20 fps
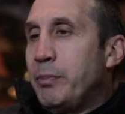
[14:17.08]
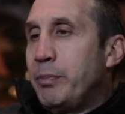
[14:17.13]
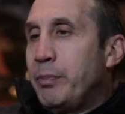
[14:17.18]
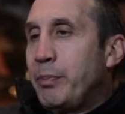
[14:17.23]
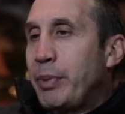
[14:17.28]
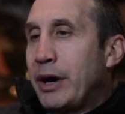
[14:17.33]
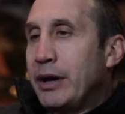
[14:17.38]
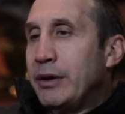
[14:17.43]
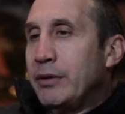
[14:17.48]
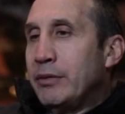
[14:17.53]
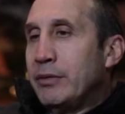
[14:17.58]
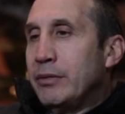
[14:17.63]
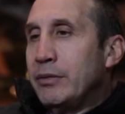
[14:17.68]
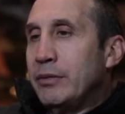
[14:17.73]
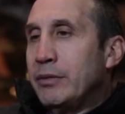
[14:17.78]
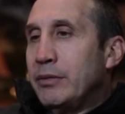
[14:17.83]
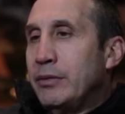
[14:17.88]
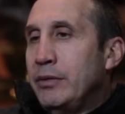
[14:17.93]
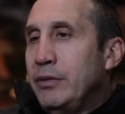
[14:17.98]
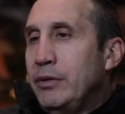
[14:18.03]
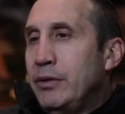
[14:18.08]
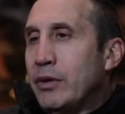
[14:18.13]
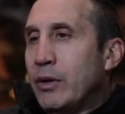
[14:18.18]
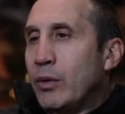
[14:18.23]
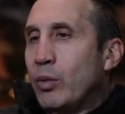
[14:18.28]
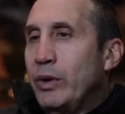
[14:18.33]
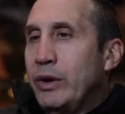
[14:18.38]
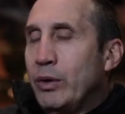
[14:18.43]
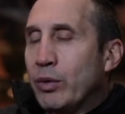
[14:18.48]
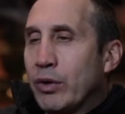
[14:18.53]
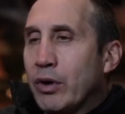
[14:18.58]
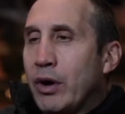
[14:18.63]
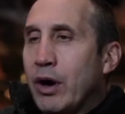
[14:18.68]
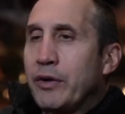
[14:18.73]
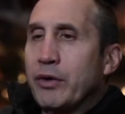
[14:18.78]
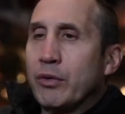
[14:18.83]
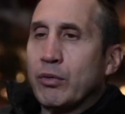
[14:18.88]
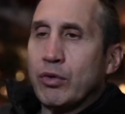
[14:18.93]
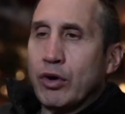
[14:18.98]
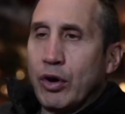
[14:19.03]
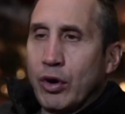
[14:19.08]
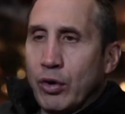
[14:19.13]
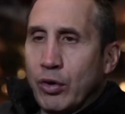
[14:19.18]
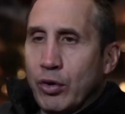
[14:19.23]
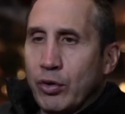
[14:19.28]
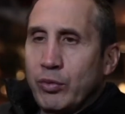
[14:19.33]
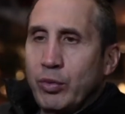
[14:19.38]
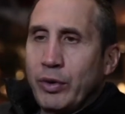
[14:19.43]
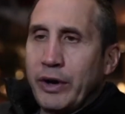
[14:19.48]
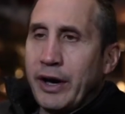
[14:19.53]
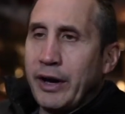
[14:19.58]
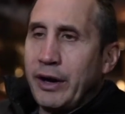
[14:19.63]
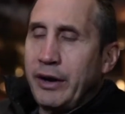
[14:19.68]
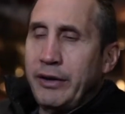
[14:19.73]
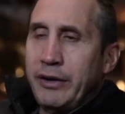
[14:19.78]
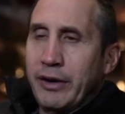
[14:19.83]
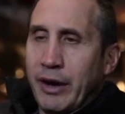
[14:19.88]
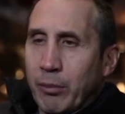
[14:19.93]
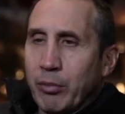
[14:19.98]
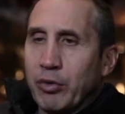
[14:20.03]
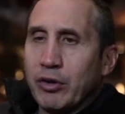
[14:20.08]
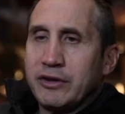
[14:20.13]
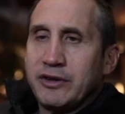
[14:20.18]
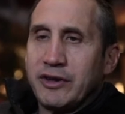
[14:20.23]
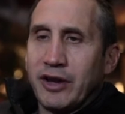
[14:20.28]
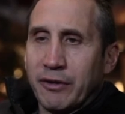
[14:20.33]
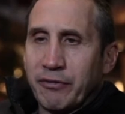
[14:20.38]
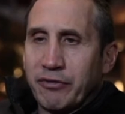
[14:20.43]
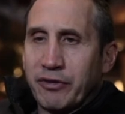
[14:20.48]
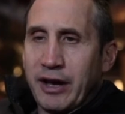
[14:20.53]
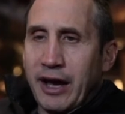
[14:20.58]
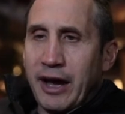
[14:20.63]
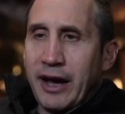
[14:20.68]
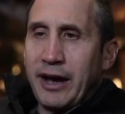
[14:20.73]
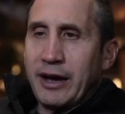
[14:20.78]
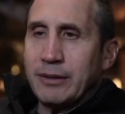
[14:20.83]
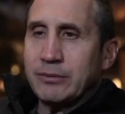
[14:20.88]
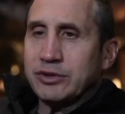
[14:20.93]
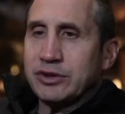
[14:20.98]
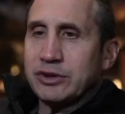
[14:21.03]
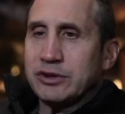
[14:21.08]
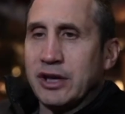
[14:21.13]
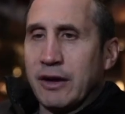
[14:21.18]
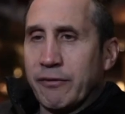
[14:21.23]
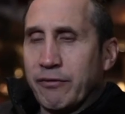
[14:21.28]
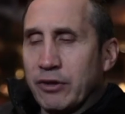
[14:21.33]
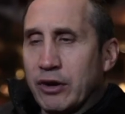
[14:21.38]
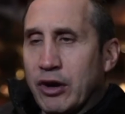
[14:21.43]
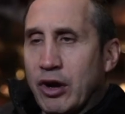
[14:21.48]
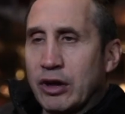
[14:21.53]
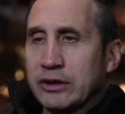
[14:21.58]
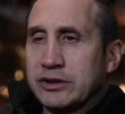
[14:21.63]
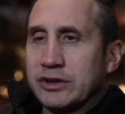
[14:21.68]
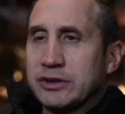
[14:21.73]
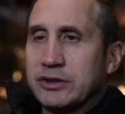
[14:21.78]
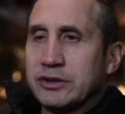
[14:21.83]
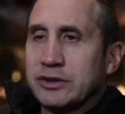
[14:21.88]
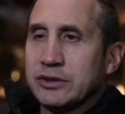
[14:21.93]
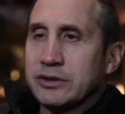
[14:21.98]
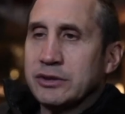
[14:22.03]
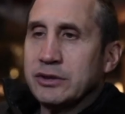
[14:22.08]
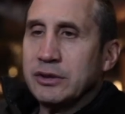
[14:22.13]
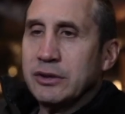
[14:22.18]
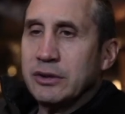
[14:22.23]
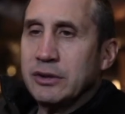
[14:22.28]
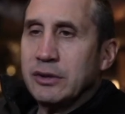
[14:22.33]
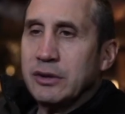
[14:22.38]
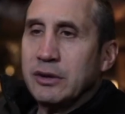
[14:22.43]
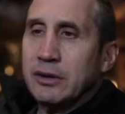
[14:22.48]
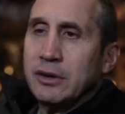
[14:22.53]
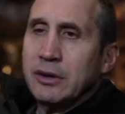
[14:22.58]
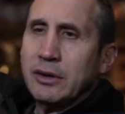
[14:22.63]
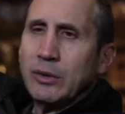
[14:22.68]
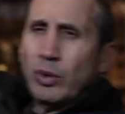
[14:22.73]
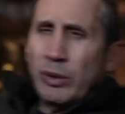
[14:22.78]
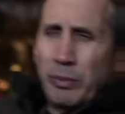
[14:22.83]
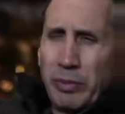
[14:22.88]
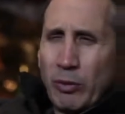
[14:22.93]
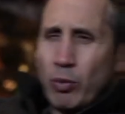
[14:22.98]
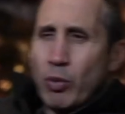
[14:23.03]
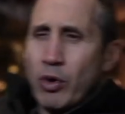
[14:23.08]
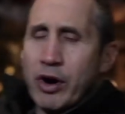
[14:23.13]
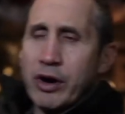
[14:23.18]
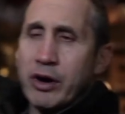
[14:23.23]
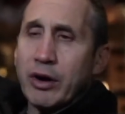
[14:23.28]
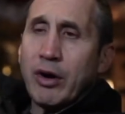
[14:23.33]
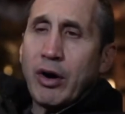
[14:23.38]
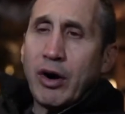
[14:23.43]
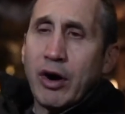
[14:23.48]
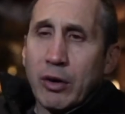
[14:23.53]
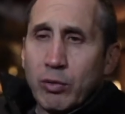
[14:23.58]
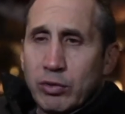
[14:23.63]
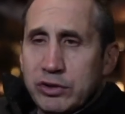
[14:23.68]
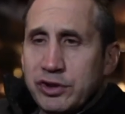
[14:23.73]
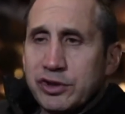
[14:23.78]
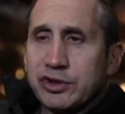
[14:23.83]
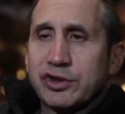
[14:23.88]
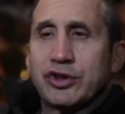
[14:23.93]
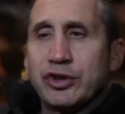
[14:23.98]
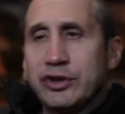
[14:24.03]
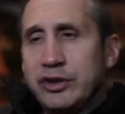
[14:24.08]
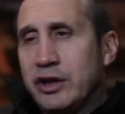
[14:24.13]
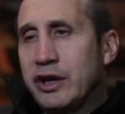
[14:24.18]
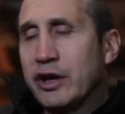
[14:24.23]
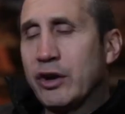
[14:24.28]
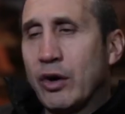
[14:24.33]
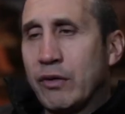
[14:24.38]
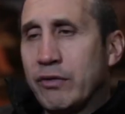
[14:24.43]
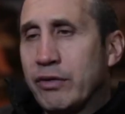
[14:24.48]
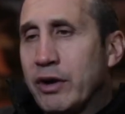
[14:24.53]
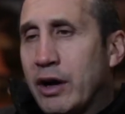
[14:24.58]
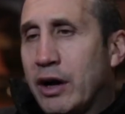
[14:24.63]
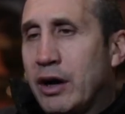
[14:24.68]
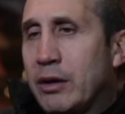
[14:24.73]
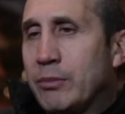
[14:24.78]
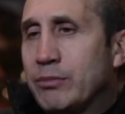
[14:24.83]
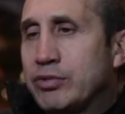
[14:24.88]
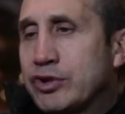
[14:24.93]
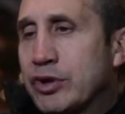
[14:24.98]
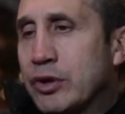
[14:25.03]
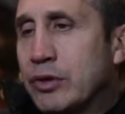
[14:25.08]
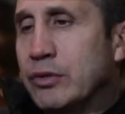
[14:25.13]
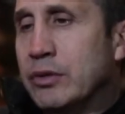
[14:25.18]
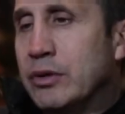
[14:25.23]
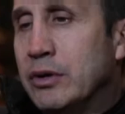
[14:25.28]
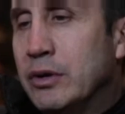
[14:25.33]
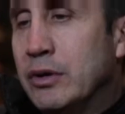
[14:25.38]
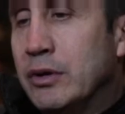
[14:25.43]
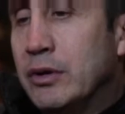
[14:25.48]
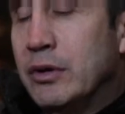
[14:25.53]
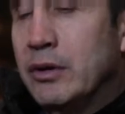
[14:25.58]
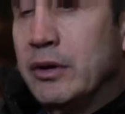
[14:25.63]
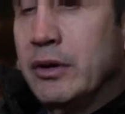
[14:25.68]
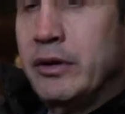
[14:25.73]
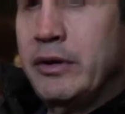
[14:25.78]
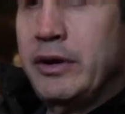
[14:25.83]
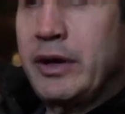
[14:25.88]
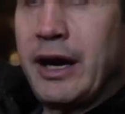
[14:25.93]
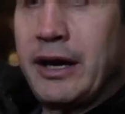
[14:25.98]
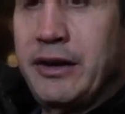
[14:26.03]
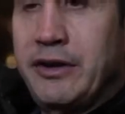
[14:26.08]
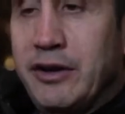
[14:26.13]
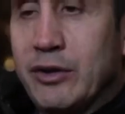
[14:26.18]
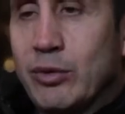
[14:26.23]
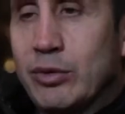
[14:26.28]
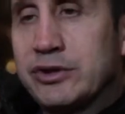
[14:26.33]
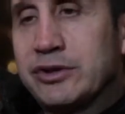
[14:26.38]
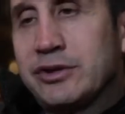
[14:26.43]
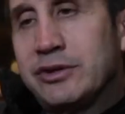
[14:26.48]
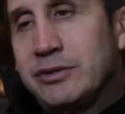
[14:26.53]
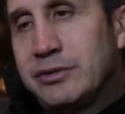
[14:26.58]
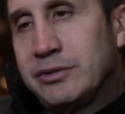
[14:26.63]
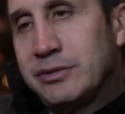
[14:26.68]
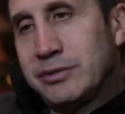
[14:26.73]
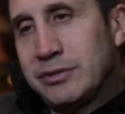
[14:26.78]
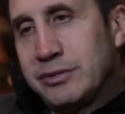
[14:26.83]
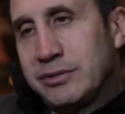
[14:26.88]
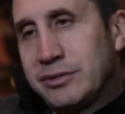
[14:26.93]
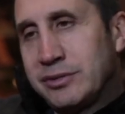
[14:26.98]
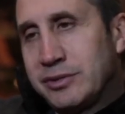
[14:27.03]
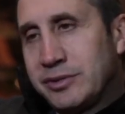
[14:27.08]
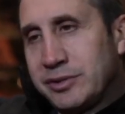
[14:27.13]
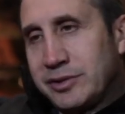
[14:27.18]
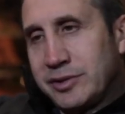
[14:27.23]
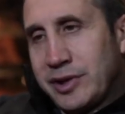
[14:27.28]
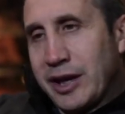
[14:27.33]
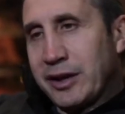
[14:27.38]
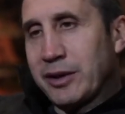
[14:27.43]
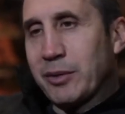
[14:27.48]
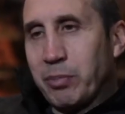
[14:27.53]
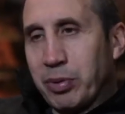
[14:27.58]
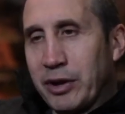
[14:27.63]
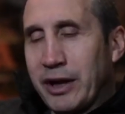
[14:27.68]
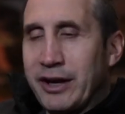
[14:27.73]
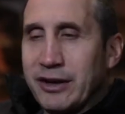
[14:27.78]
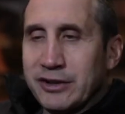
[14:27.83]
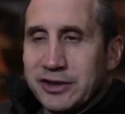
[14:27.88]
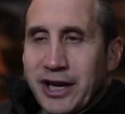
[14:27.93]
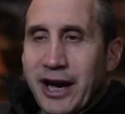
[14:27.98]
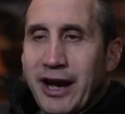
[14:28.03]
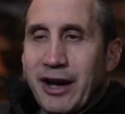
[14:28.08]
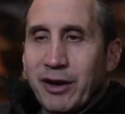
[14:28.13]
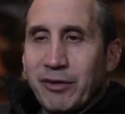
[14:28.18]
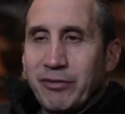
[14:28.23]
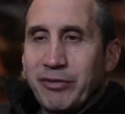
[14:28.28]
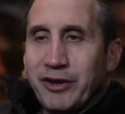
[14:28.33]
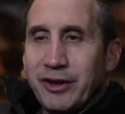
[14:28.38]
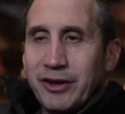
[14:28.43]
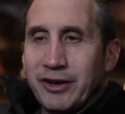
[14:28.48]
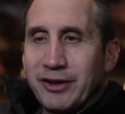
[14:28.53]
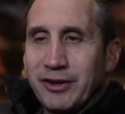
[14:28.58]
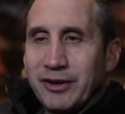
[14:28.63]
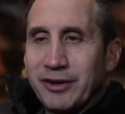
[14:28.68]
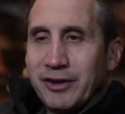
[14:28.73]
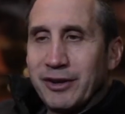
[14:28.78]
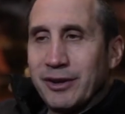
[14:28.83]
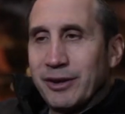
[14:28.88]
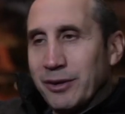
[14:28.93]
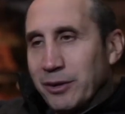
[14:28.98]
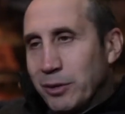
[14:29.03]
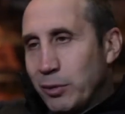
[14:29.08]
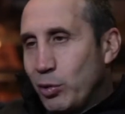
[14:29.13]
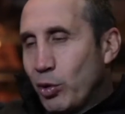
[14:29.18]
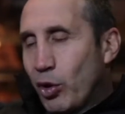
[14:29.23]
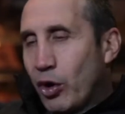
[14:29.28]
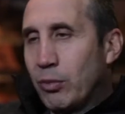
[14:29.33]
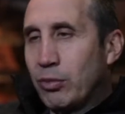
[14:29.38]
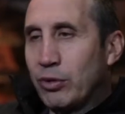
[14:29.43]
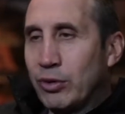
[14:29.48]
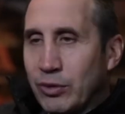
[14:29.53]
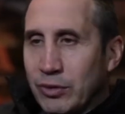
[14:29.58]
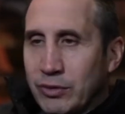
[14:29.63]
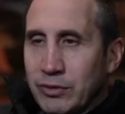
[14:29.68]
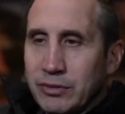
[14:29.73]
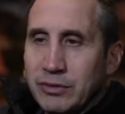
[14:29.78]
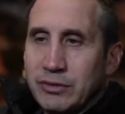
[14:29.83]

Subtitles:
But, you know, we were on the road. We had a number of tough games, tough losses. We'd been working hard. We just couldn't get over the hump. So the idea was to take the players out of the normal